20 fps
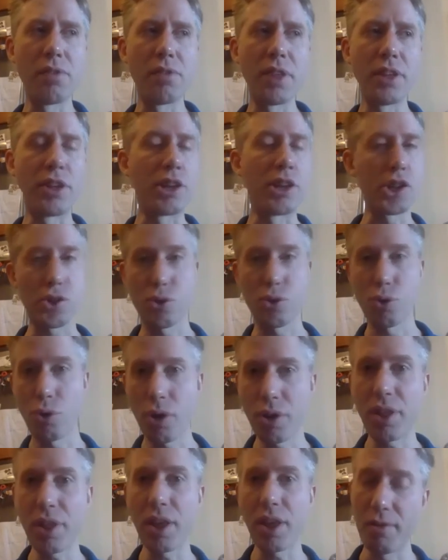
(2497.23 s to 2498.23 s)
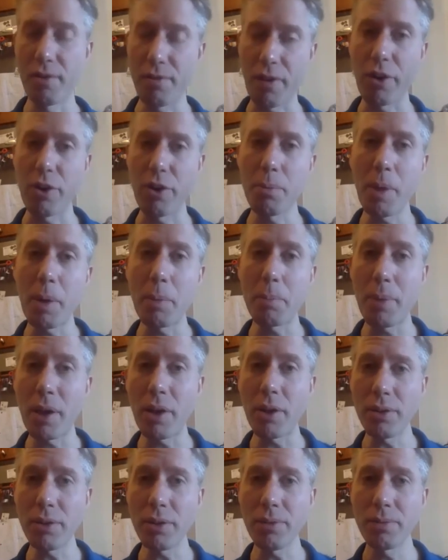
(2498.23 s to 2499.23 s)
the Destroy the Environment
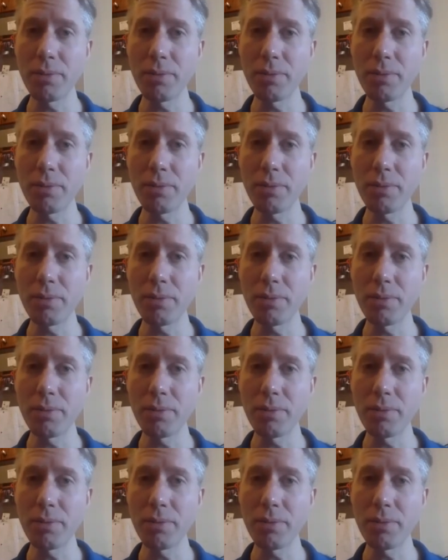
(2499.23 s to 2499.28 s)
bill